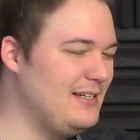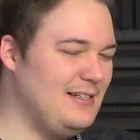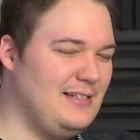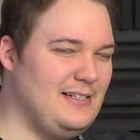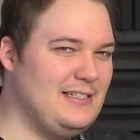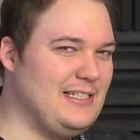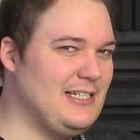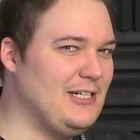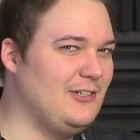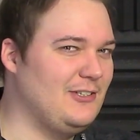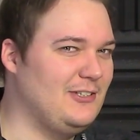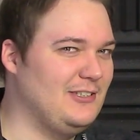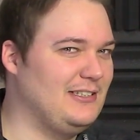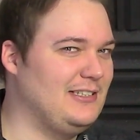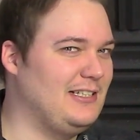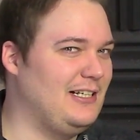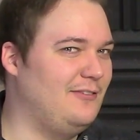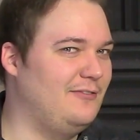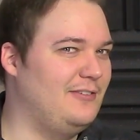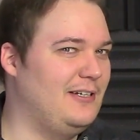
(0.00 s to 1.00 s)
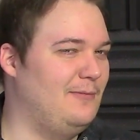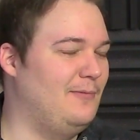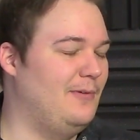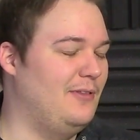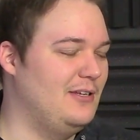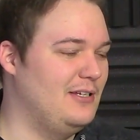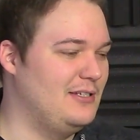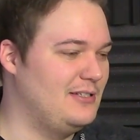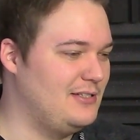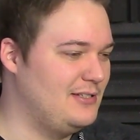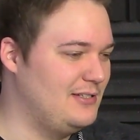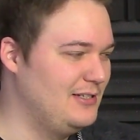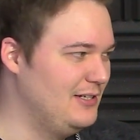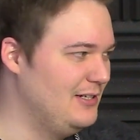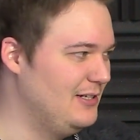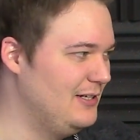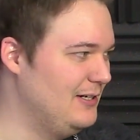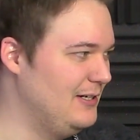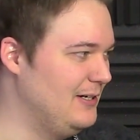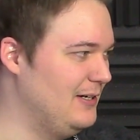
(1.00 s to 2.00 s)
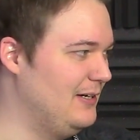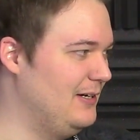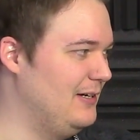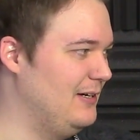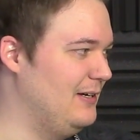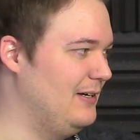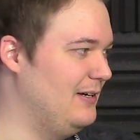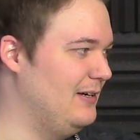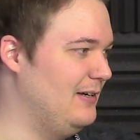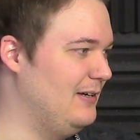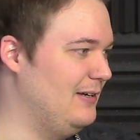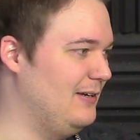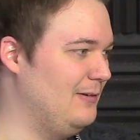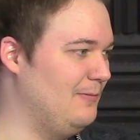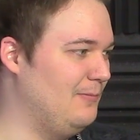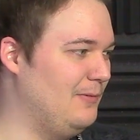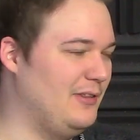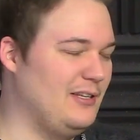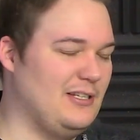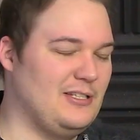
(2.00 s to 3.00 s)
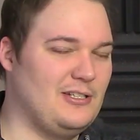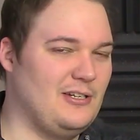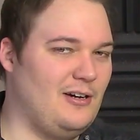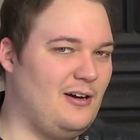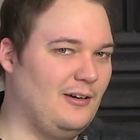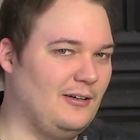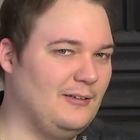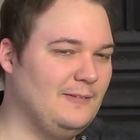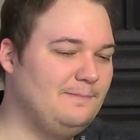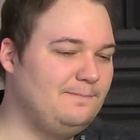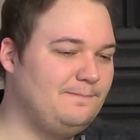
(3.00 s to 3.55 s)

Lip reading: it easy on yourself here with this song.